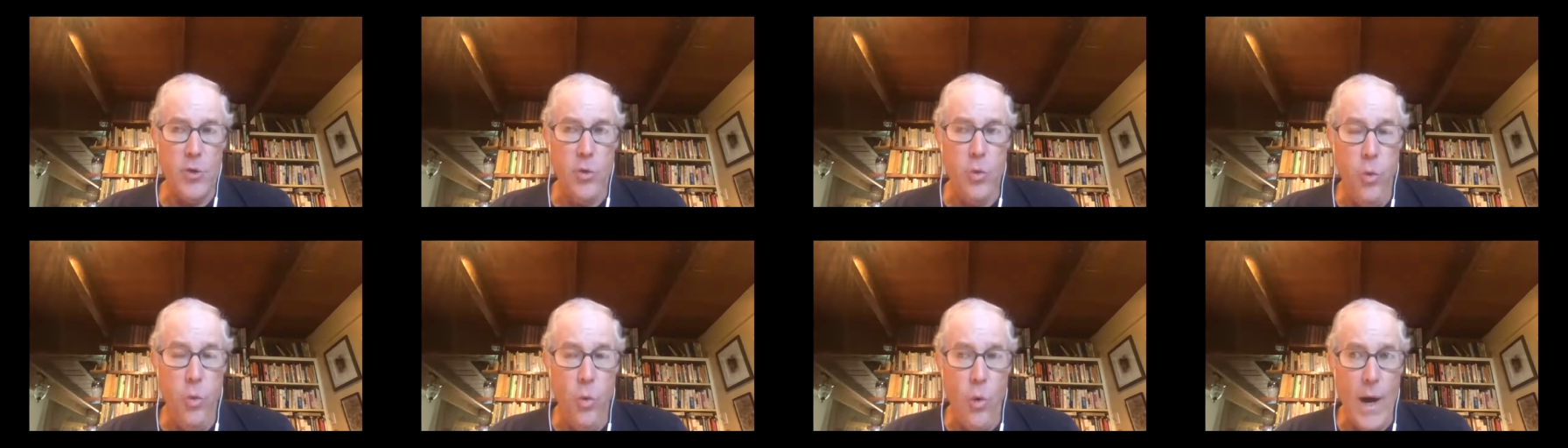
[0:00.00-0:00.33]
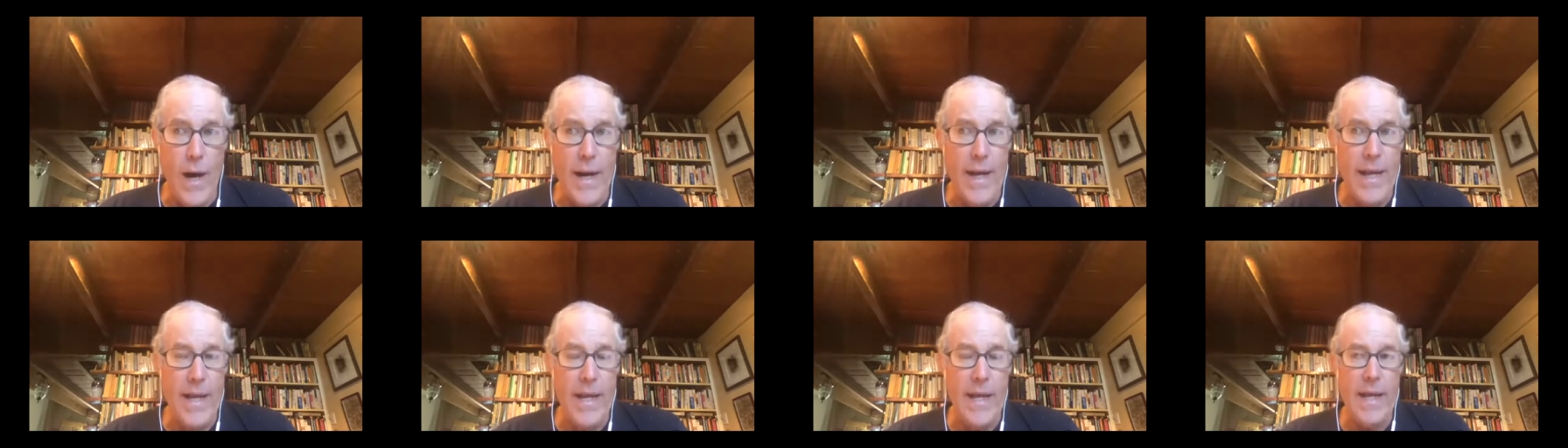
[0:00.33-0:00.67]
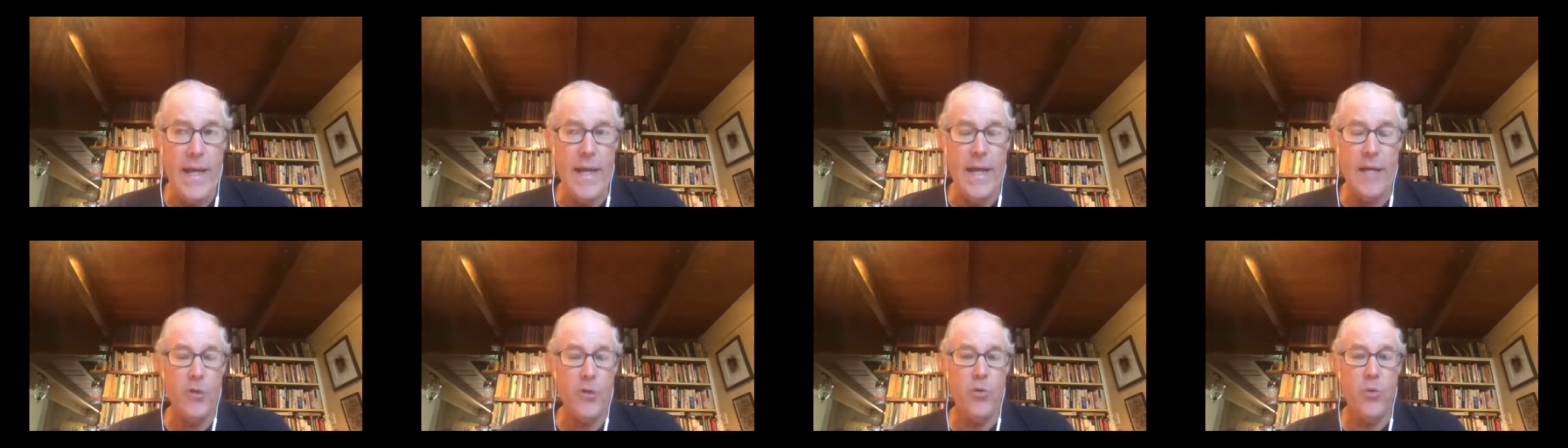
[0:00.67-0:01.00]

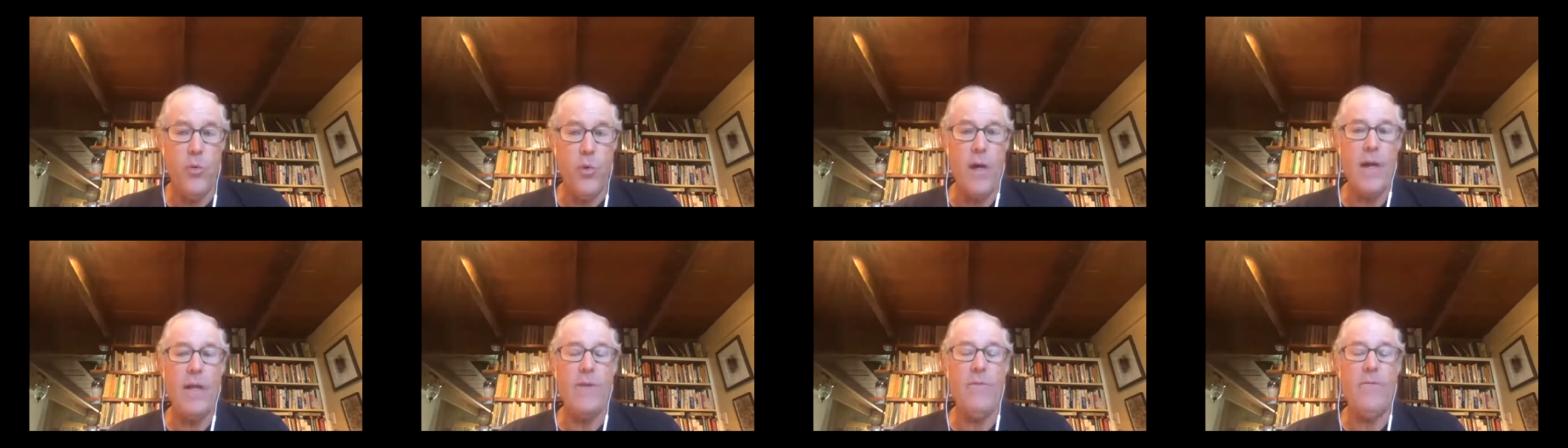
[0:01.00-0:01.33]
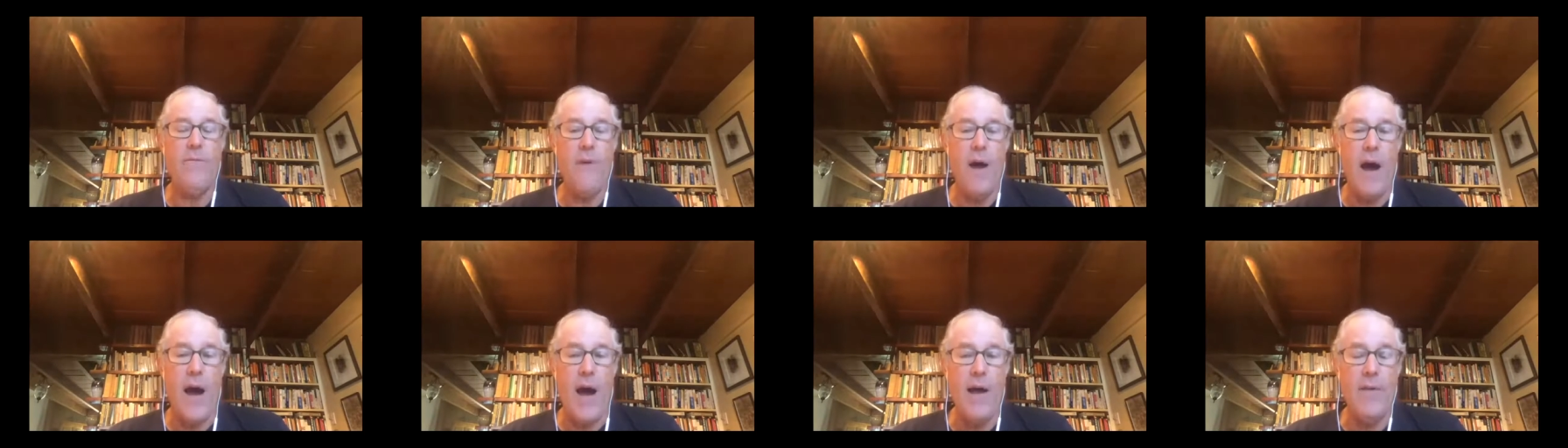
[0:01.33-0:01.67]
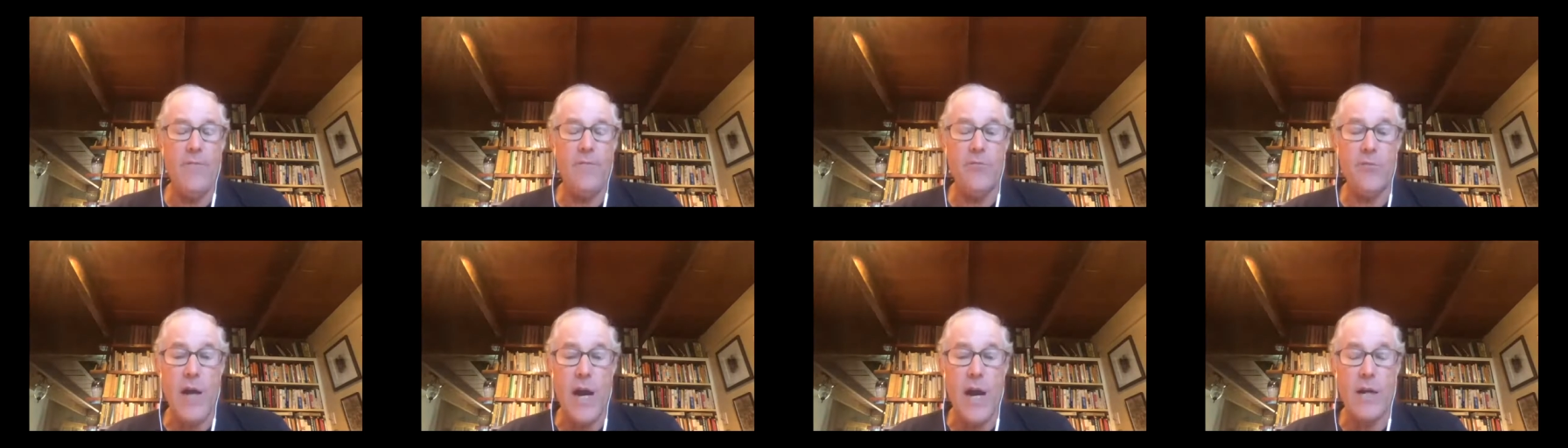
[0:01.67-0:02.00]
20 and
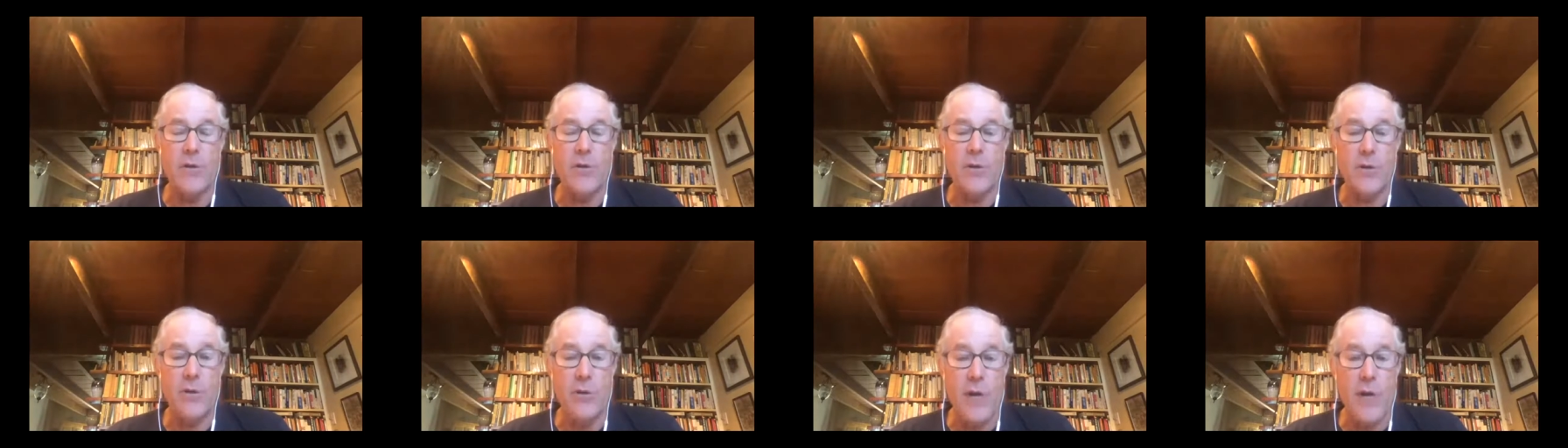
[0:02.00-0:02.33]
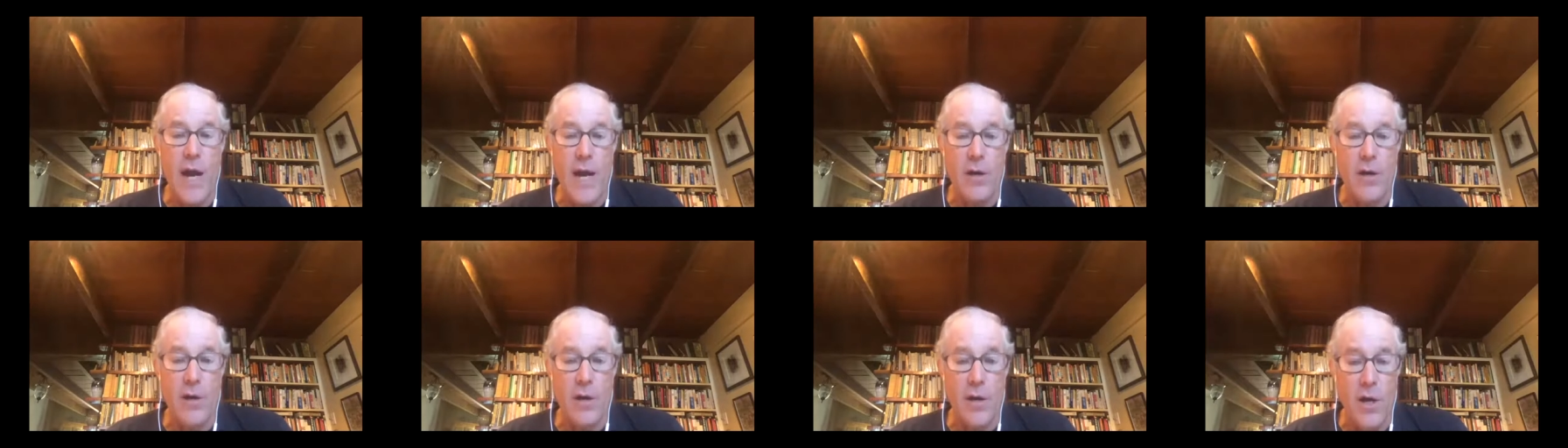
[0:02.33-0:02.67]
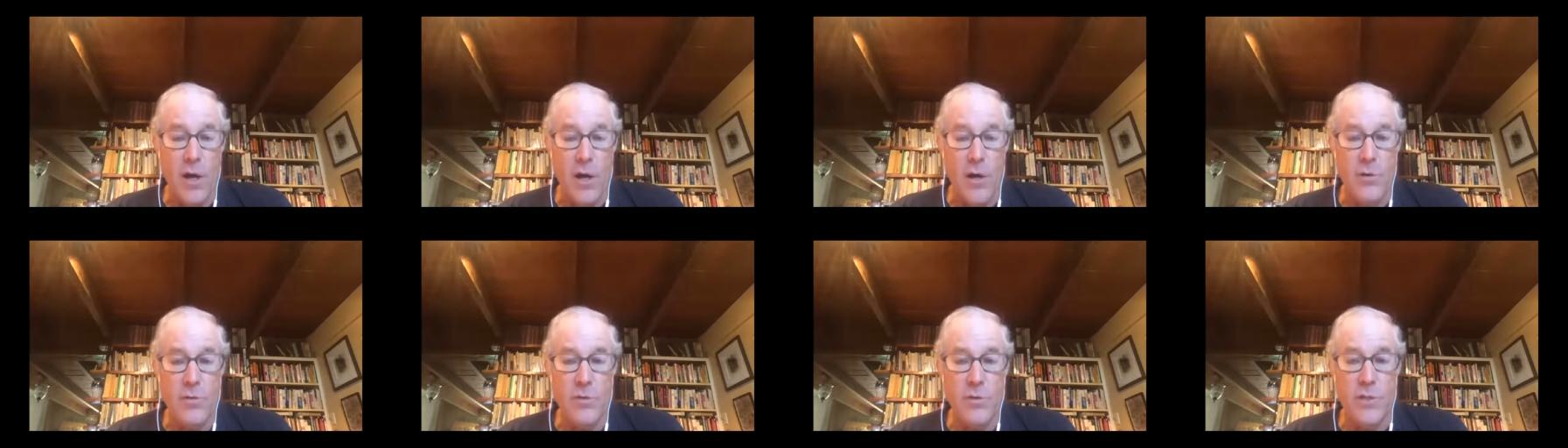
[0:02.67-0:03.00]
25 tractor trailer
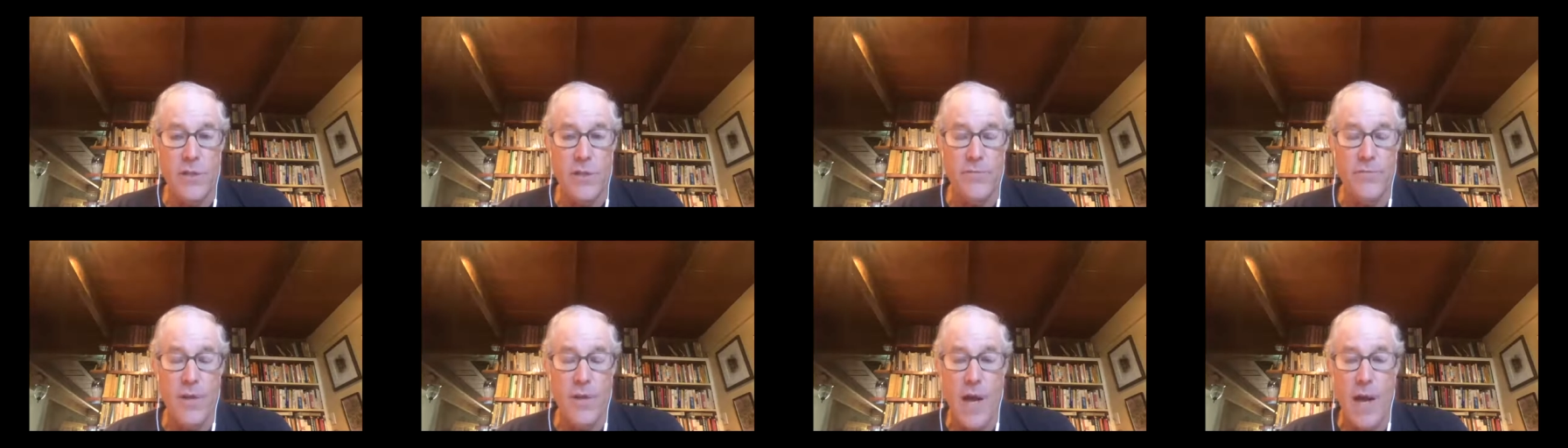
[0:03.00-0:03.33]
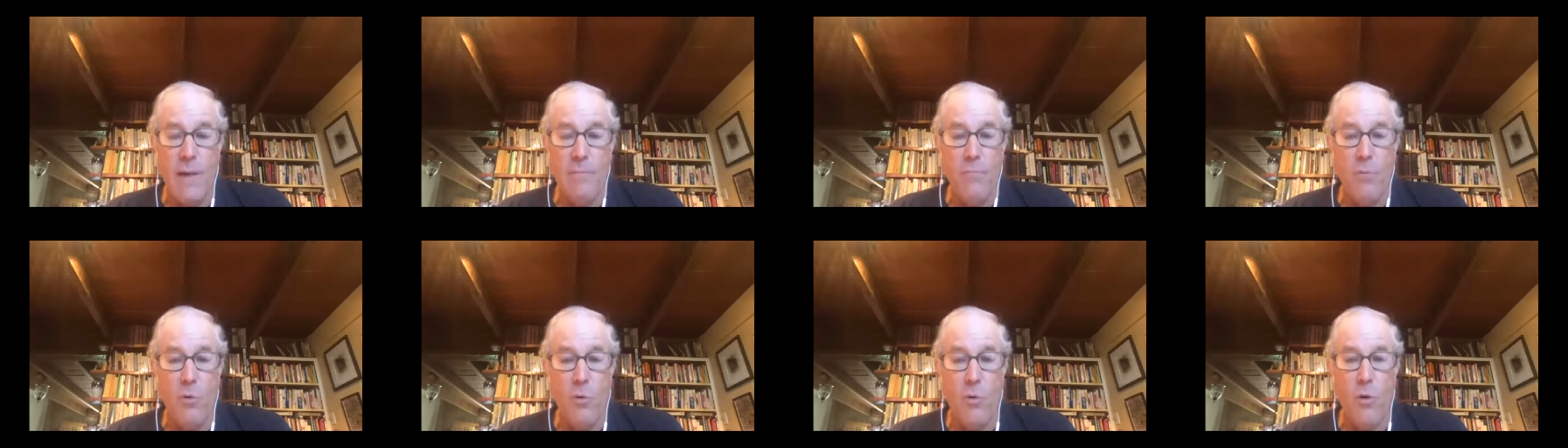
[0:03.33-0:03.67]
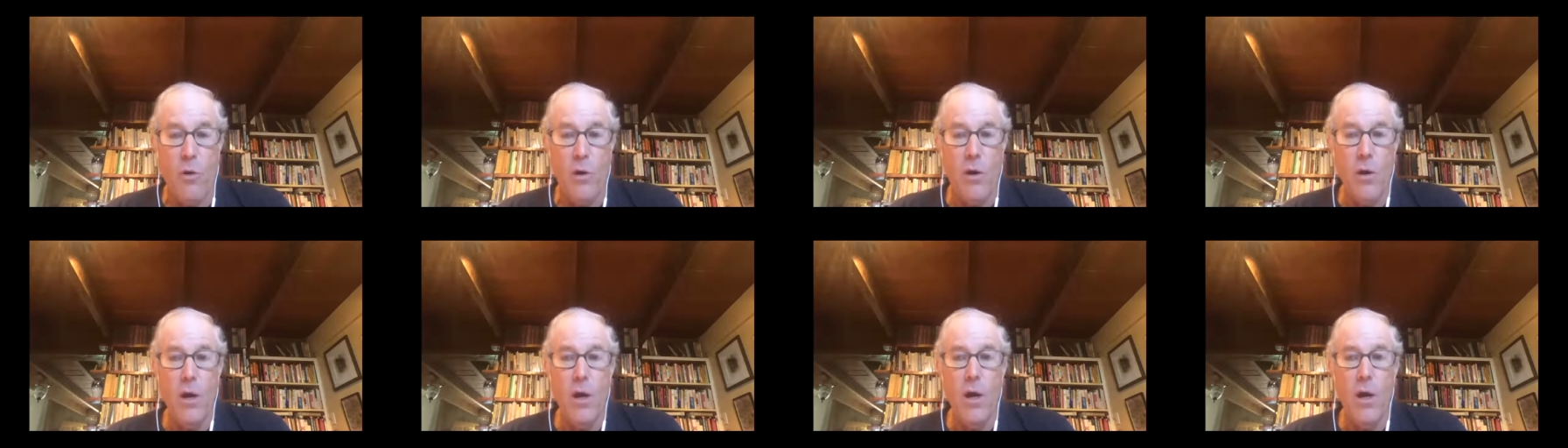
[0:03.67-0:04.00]
loads, if not
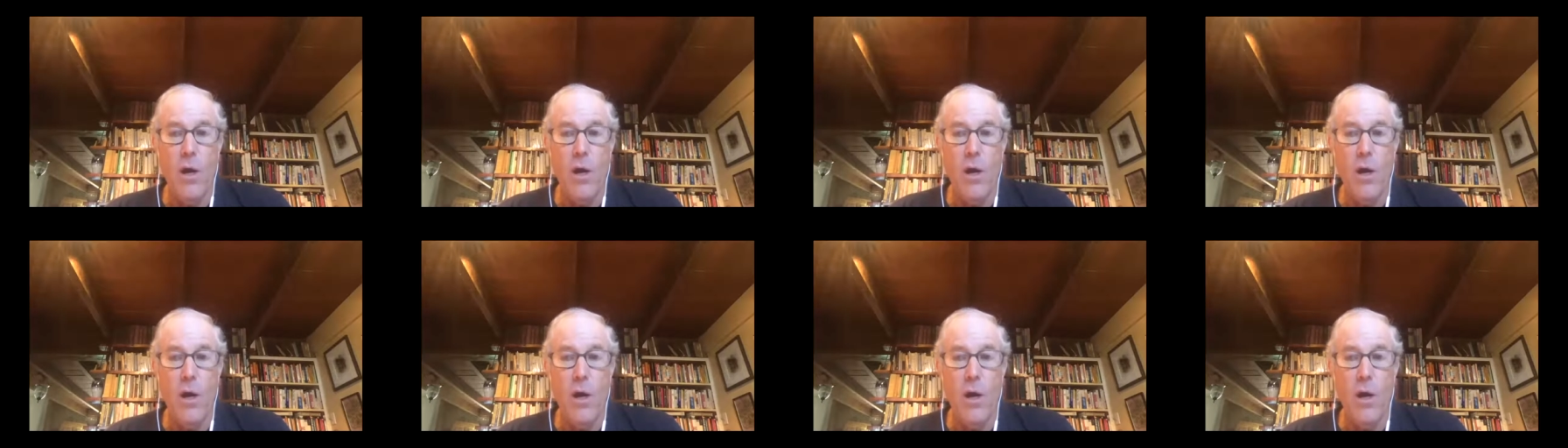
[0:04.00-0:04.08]
more,